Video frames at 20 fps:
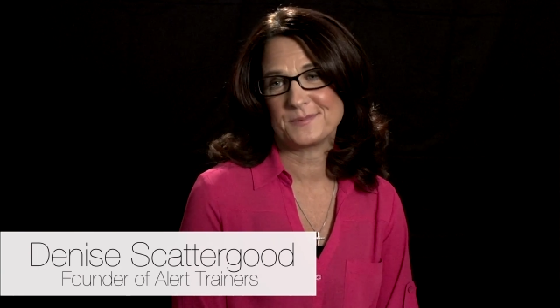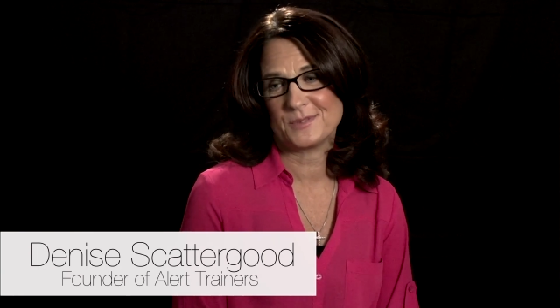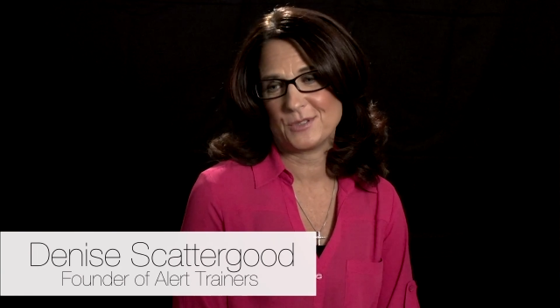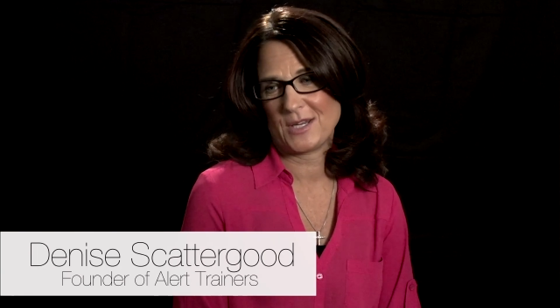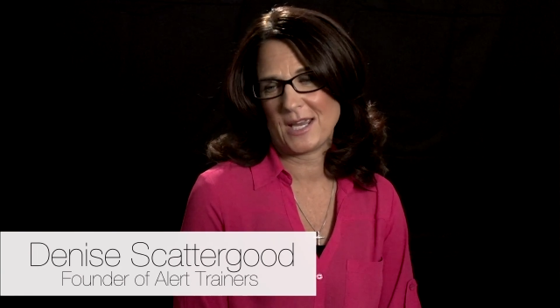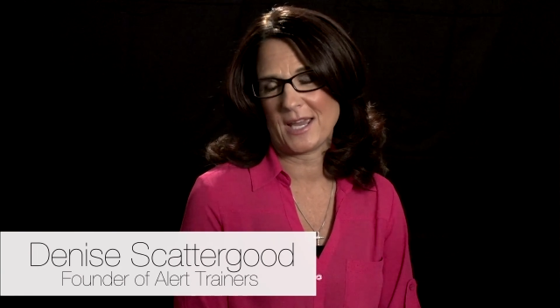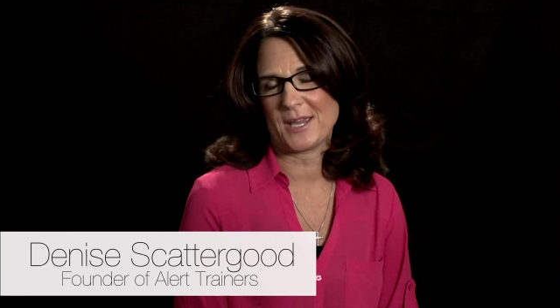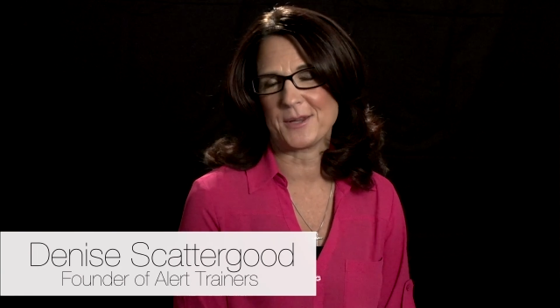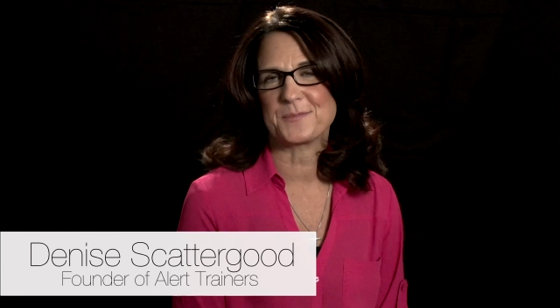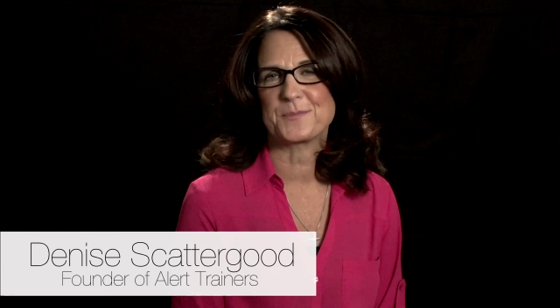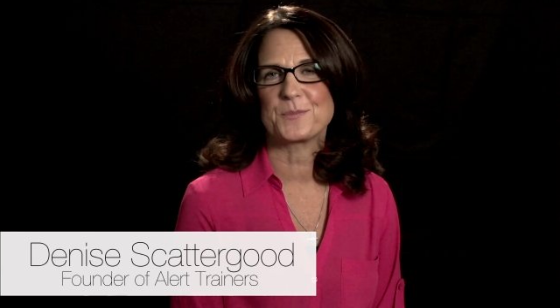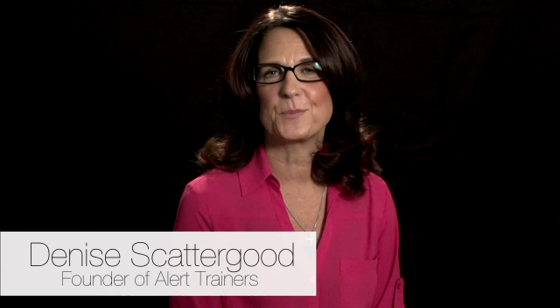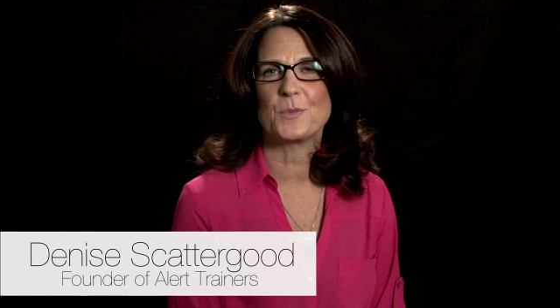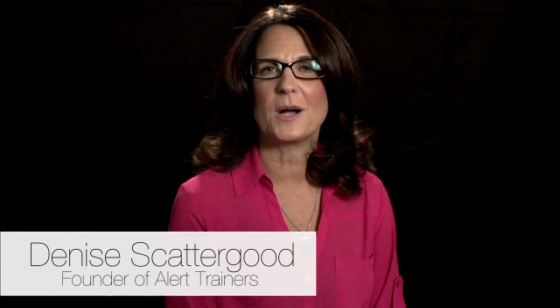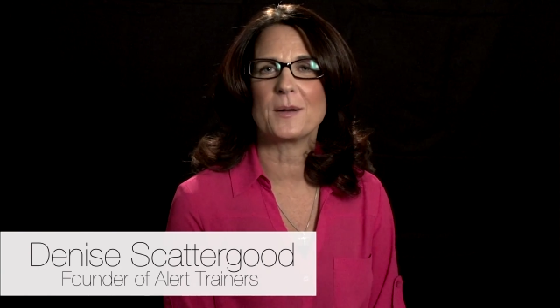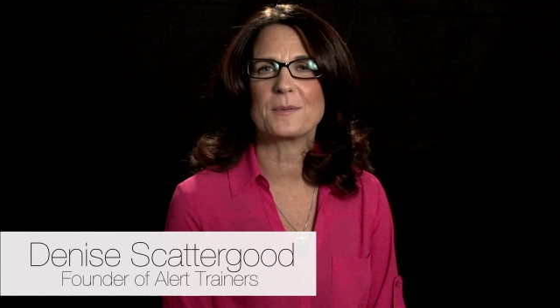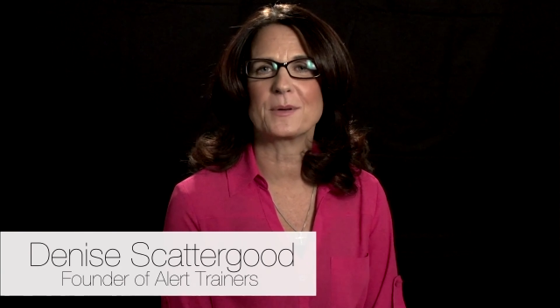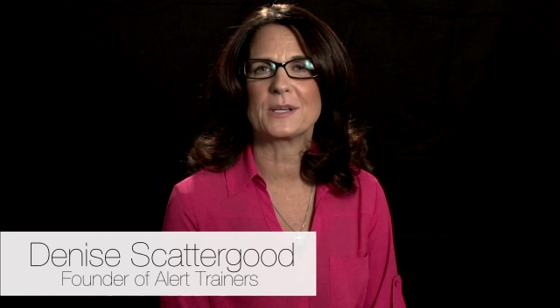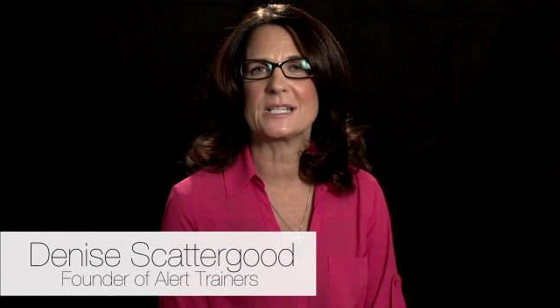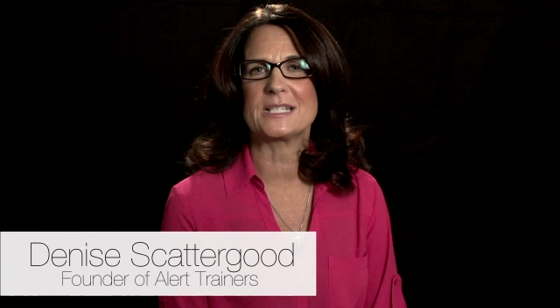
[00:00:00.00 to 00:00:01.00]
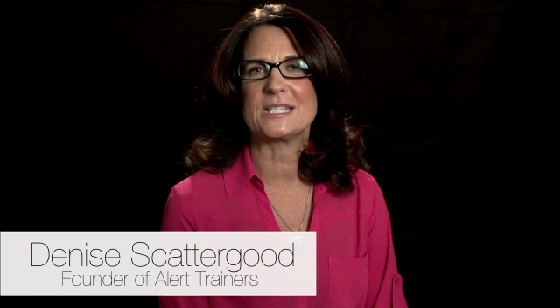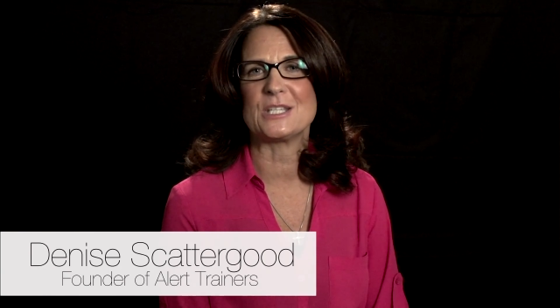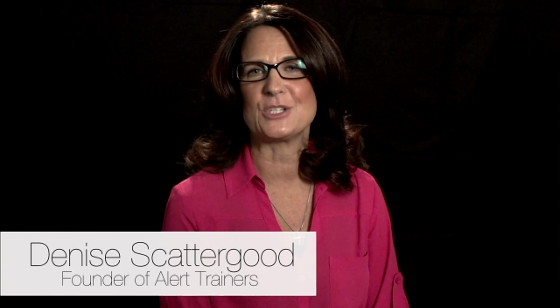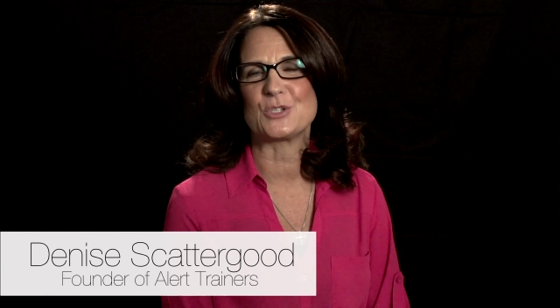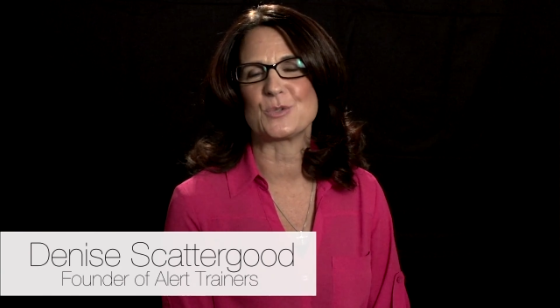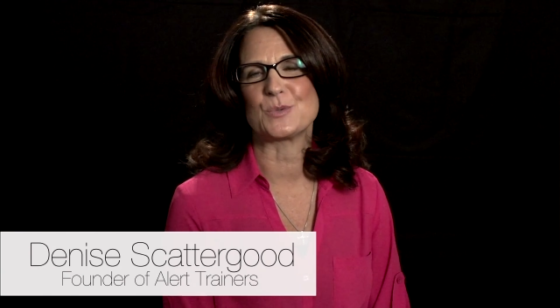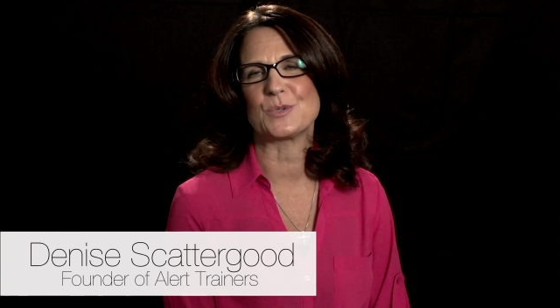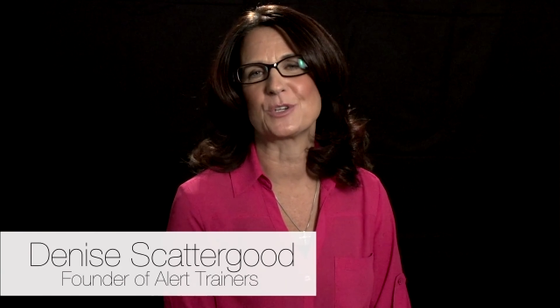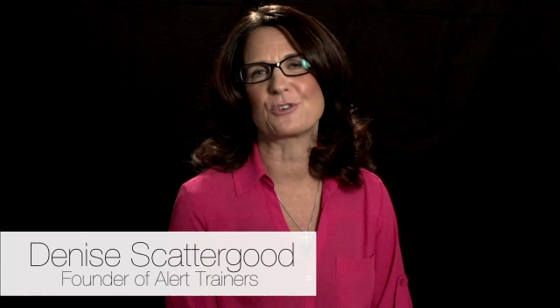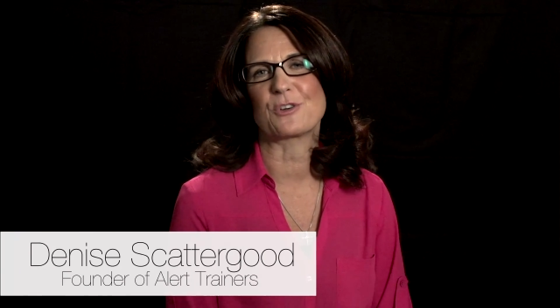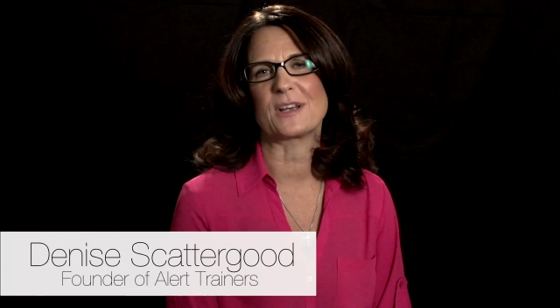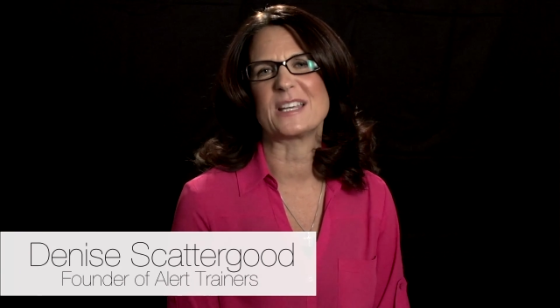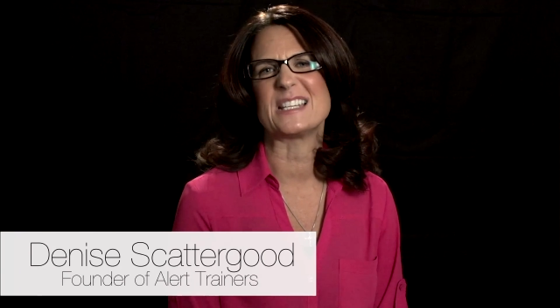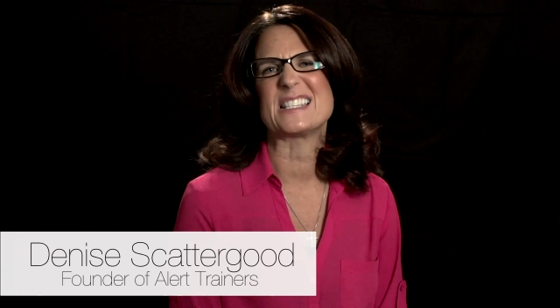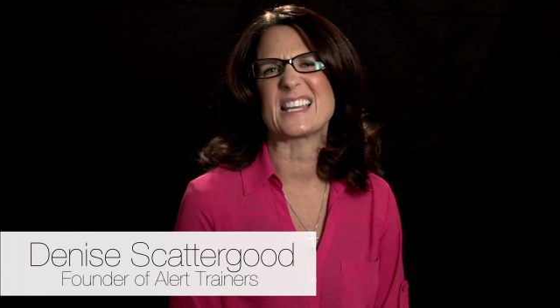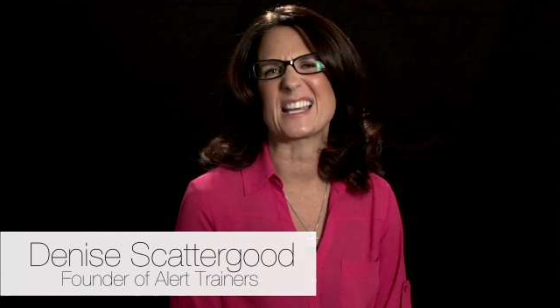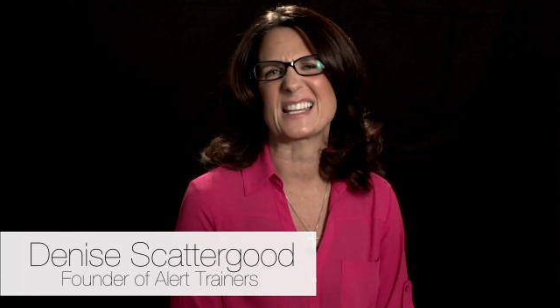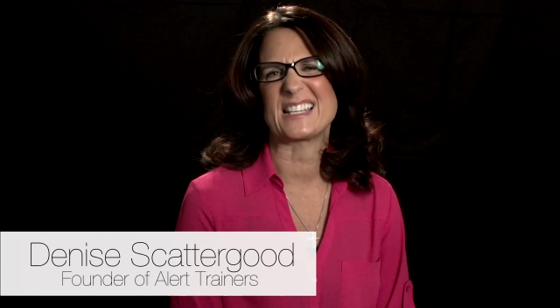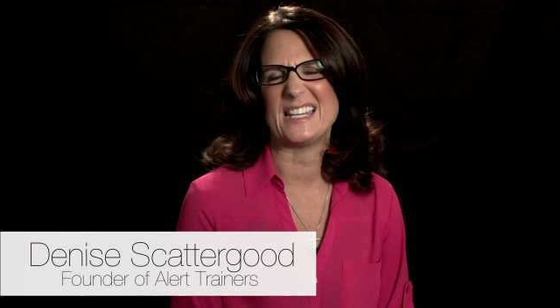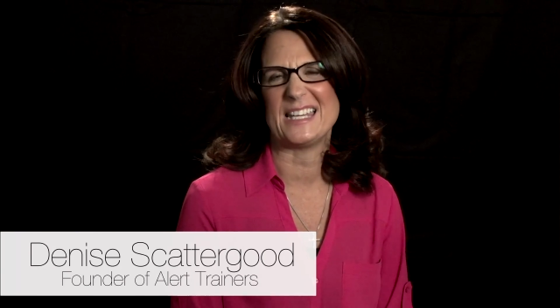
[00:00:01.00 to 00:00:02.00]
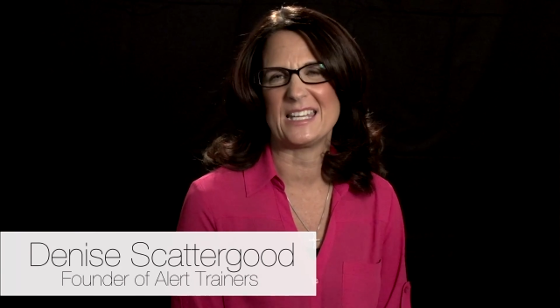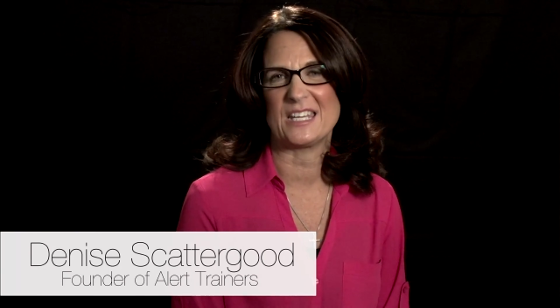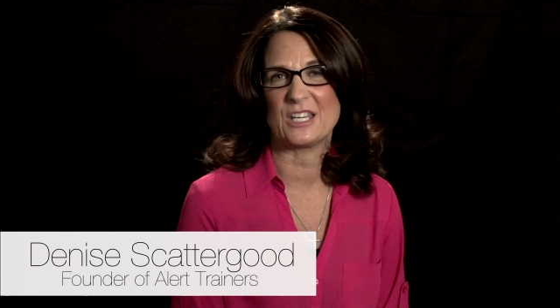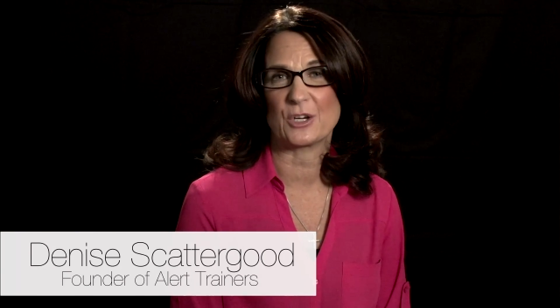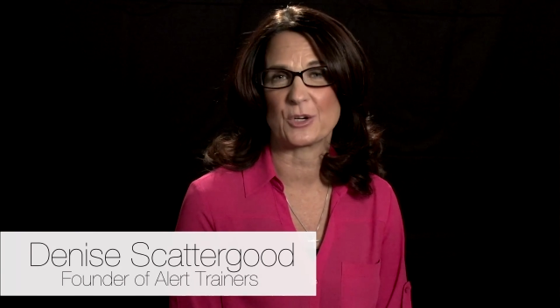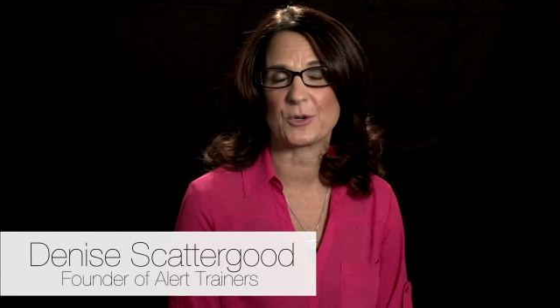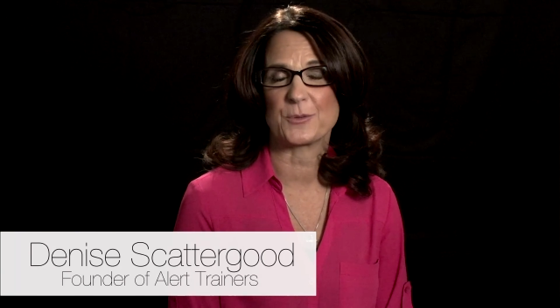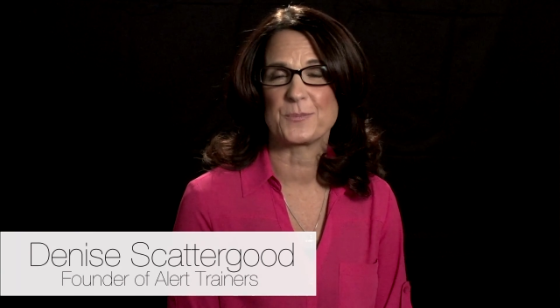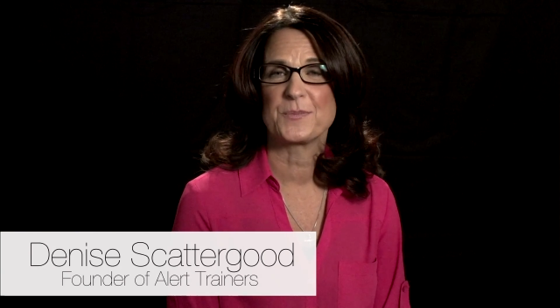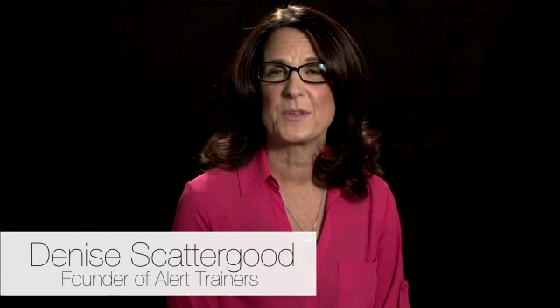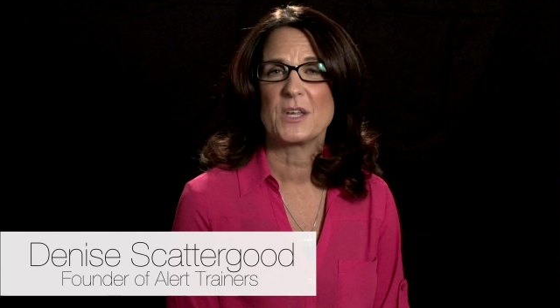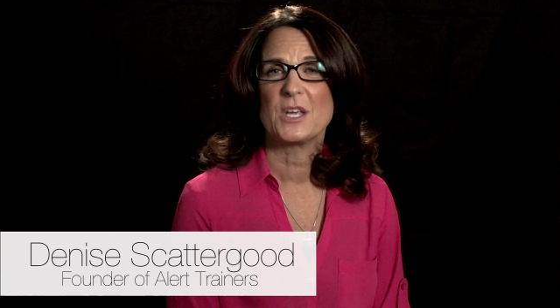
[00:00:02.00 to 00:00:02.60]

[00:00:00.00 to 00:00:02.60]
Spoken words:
Okay, well, I'm going to teach you a great technique here.